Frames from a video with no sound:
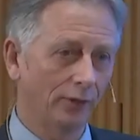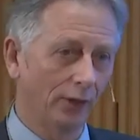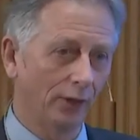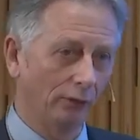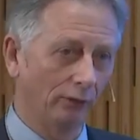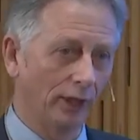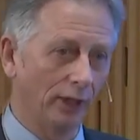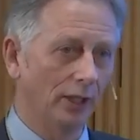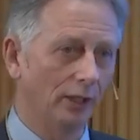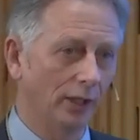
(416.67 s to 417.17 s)
for
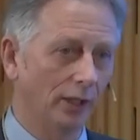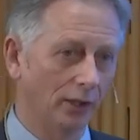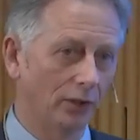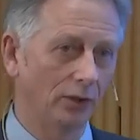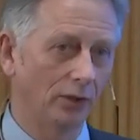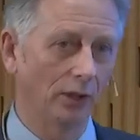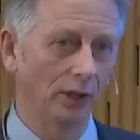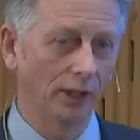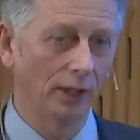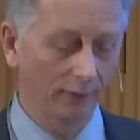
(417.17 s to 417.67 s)
green
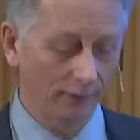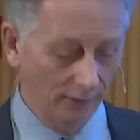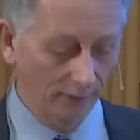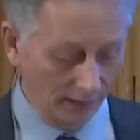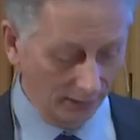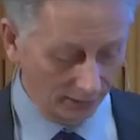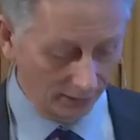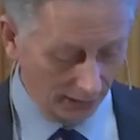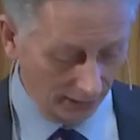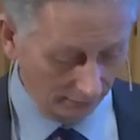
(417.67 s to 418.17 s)
digital and
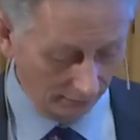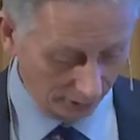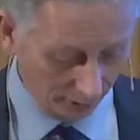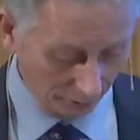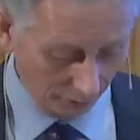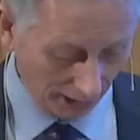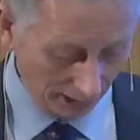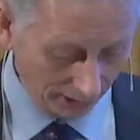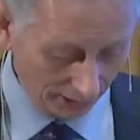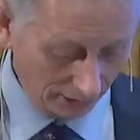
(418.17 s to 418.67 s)
defense
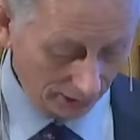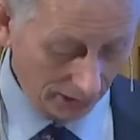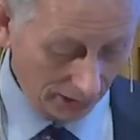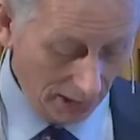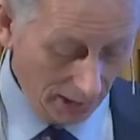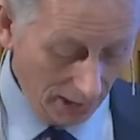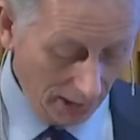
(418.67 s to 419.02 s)
aerospace